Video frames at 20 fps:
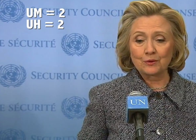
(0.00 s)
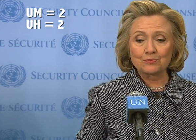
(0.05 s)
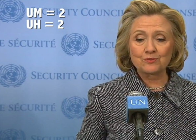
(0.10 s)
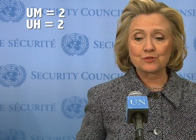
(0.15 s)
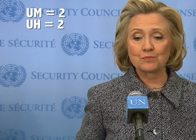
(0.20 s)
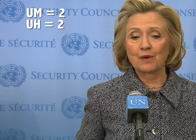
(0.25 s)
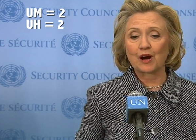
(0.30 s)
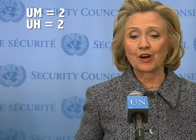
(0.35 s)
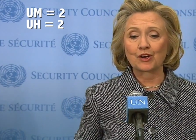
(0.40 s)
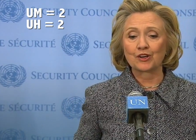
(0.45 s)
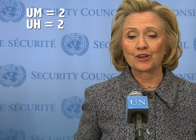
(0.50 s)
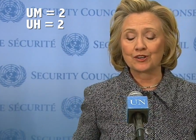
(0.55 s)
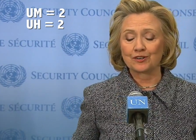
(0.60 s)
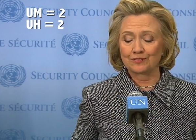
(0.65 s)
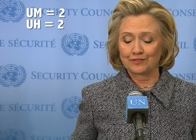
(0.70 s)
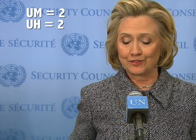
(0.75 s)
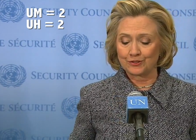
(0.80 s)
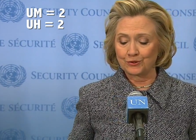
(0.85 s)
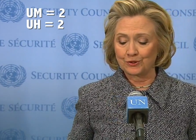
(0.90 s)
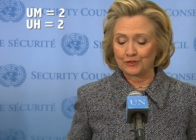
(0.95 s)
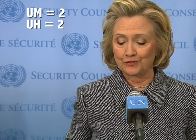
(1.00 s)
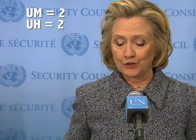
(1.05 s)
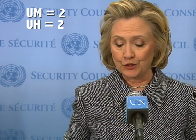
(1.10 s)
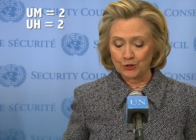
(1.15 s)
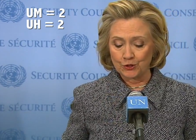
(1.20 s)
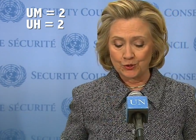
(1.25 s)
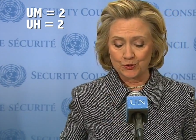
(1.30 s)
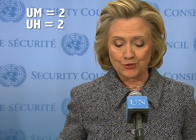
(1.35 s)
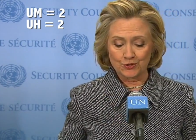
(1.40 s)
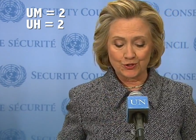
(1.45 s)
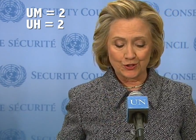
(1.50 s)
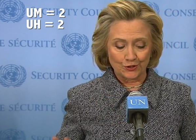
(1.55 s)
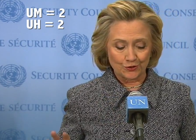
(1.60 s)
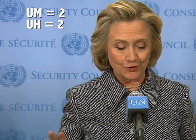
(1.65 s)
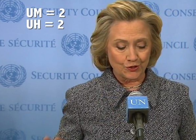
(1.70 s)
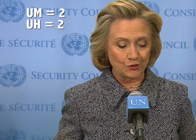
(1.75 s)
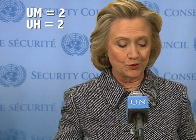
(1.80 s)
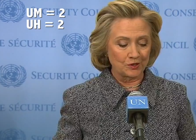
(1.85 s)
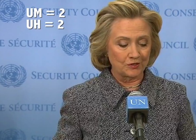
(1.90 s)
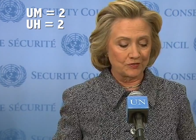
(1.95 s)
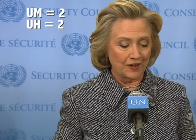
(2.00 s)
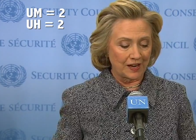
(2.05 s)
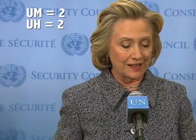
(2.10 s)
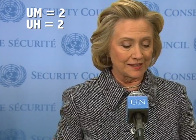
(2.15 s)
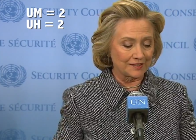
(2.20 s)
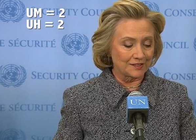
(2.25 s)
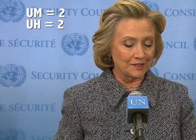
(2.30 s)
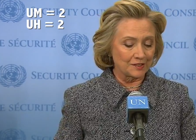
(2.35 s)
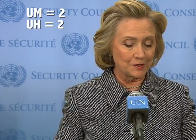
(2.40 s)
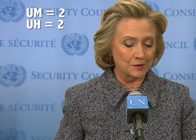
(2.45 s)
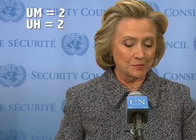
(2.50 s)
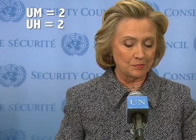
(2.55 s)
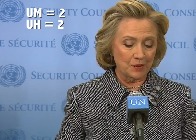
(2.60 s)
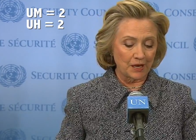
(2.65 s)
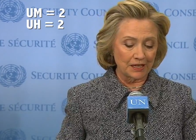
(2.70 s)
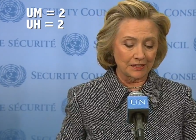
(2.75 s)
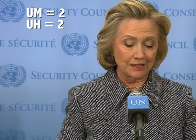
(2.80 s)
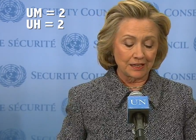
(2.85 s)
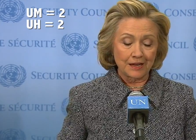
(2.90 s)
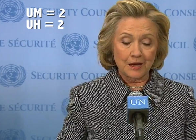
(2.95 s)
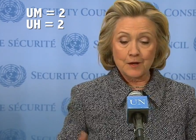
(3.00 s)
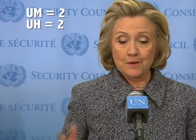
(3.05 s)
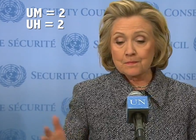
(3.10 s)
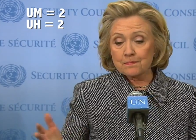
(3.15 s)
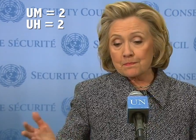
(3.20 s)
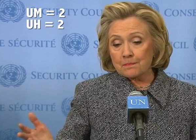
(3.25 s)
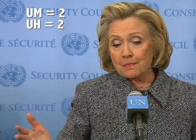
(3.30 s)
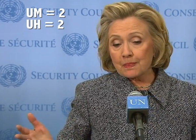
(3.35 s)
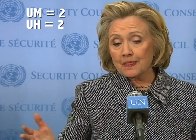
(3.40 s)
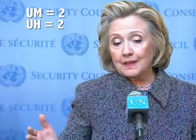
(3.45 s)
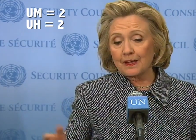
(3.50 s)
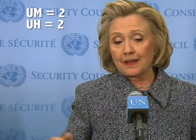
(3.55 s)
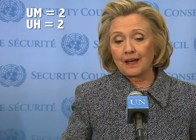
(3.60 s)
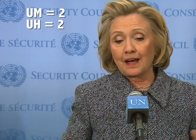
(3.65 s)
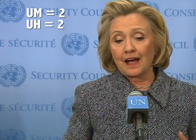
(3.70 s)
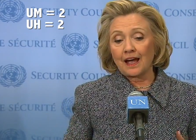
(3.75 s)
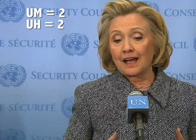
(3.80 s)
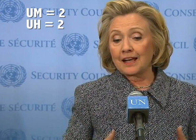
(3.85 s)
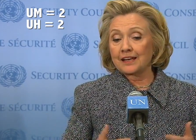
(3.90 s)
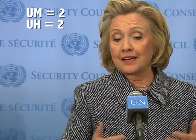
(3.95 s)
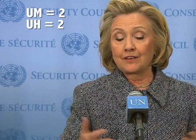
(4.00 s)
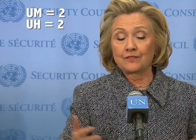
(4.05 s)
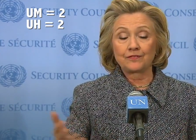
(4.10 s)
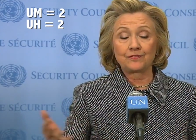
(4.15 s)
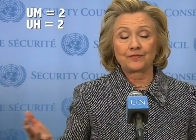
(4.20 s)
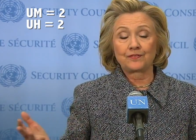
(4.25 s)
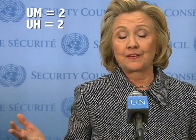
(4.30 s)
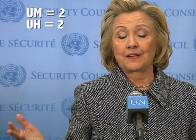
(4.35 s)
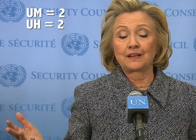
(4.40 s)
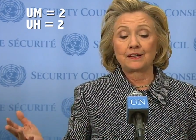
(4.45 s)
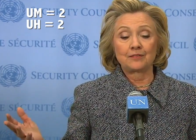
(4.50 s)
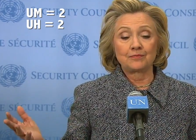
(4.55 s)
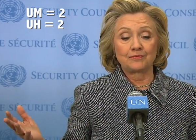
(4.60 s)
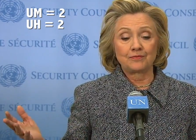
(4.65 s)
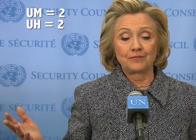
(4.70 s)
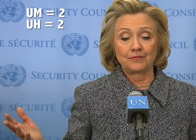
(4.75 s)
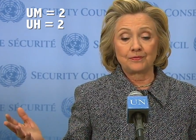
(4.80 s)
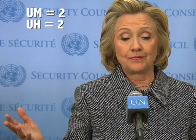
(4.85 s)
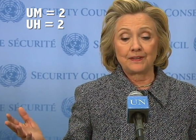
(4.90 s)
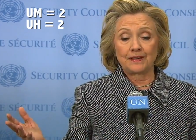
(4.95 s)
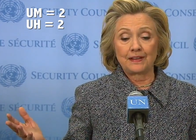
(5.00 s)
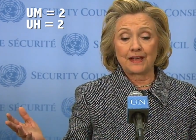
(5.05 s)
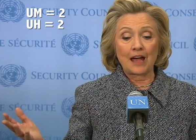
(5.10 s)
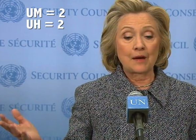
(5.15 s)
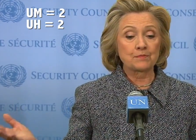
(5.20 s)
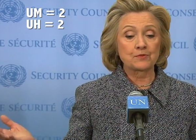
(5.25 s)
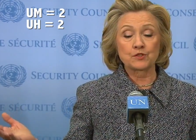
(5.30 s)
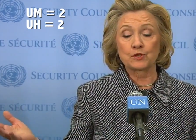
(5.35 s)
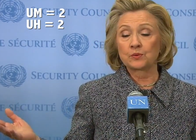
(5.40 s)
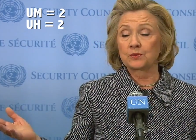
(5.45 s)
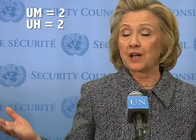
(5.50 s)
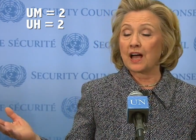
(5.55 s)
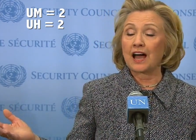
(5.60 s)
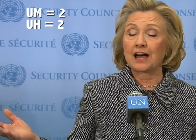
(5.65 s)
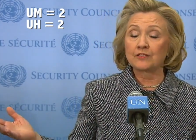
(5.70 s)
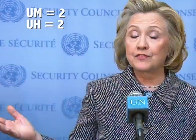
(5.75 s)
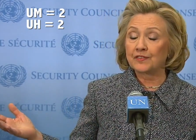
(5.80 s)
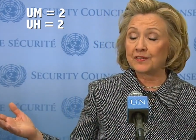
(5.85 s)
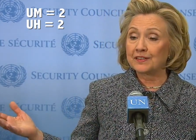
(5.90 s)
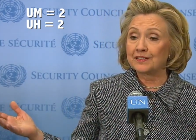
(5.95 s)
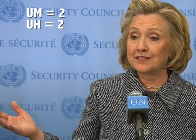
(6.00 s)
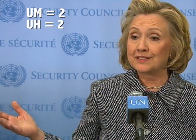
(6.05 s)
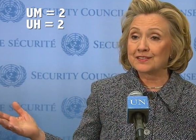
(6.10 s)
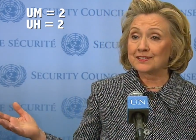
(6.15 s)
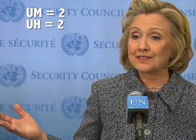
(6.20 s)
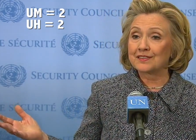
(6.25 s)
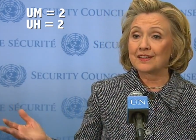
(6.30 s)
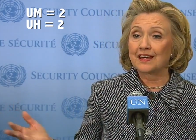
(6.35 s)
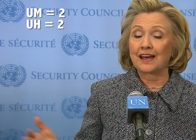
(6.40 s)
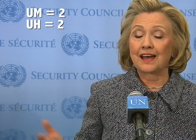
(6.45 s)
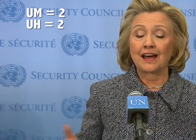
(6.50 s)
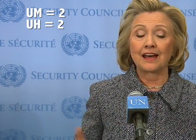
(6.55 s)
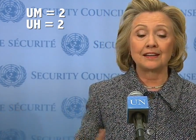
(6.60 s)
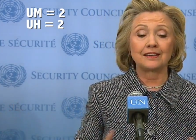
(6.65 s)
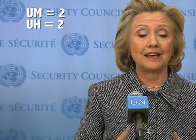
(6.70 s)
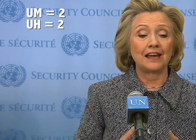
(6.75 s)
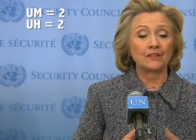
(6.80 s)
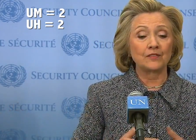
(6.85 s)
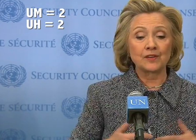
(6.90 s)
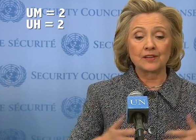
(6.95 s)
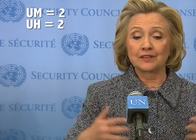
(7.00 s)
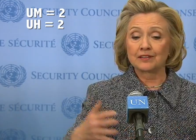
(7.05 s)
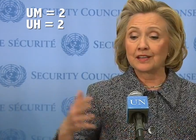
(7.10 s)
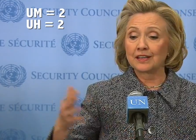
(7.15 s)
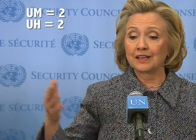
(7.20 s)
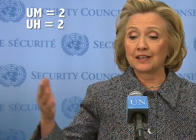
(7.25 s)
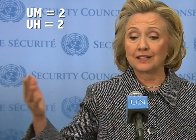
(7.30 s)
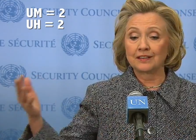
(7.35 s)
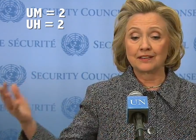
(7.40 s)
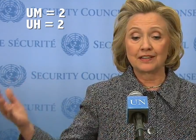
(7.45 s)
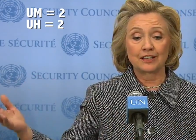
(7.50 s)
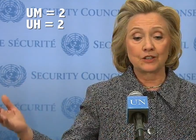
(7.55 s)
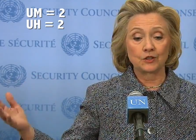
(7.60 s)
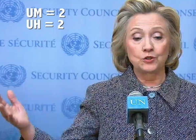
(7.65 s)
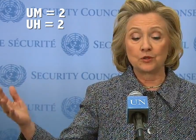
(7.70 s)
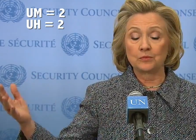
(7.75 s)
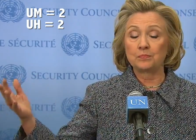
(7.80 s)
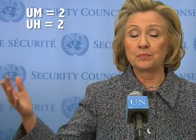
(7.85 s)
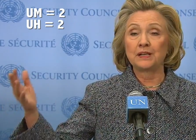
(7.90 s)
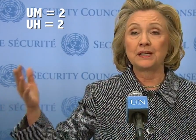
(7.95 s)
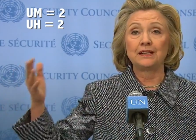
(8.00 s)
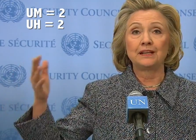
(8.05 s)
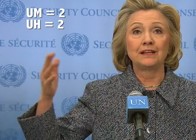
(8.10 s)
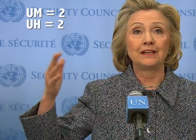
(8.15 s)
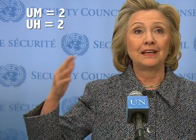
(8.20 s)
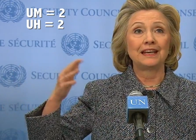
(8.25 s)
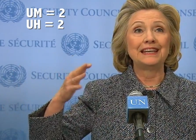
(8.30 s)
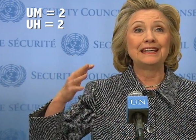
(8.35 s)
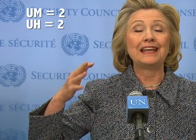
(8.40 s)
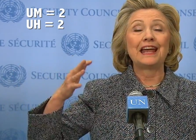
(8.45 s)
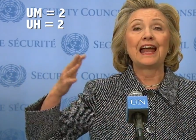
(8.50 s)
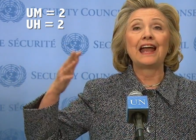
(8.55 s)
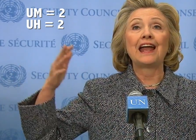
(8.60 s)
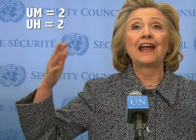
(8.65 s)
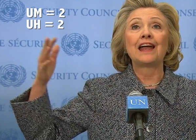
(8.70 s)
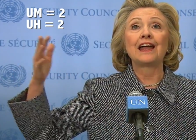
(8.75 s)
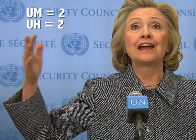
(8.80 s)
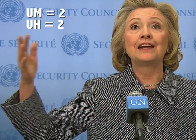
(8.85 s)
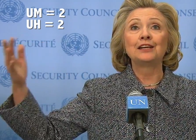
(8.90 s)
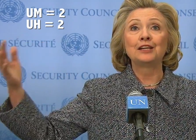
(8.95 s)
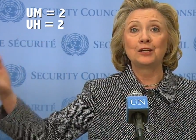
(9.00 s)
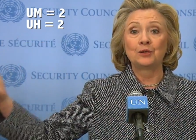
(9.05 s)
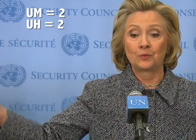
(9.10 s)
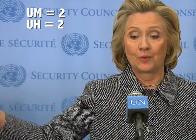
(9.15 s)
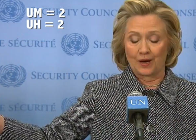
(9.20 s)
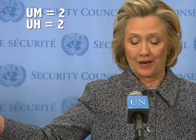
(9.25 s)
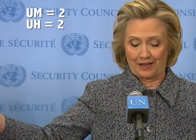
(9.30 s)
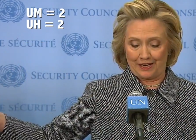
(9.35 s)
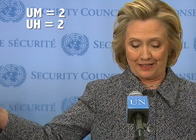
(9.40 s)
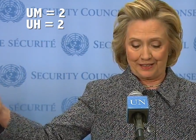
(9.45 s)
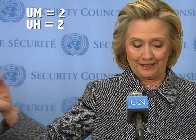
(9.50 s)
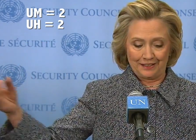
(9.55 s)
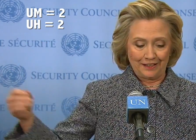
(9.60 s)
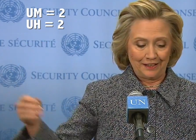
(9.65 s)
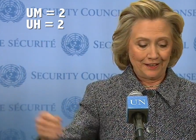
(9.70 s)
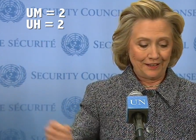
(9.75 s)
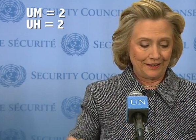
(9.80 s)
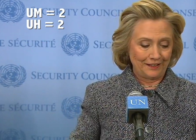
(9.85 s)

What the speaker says: smarter to have used two devices, but I have absolute confidence that everything that could be in any way